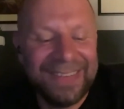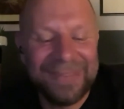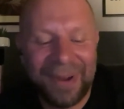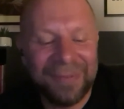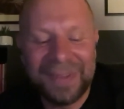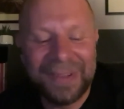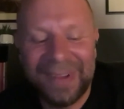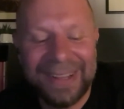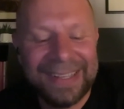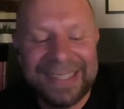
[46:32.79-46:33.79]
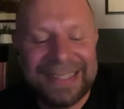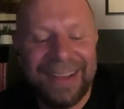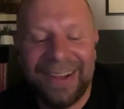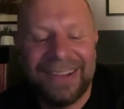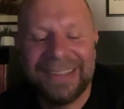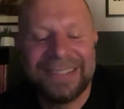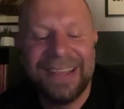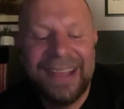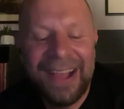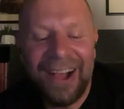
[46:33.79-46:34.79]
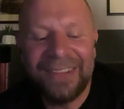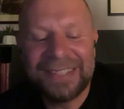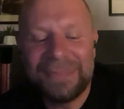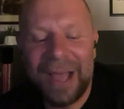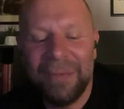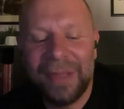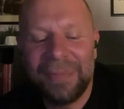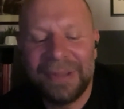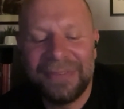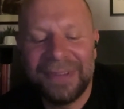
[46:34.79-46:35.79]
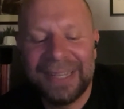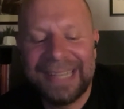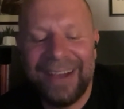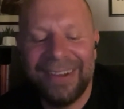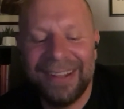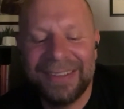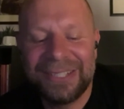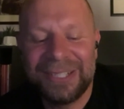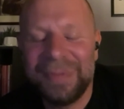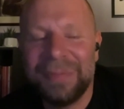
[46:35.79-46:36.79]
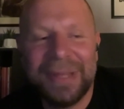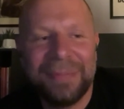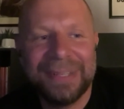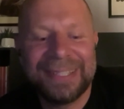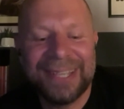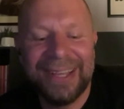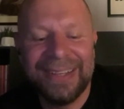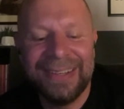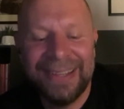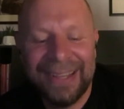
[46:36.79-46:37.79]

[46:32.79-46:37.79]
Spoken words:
The problem with the world is that all the smart people are full of doubt and all the stupid people are certain.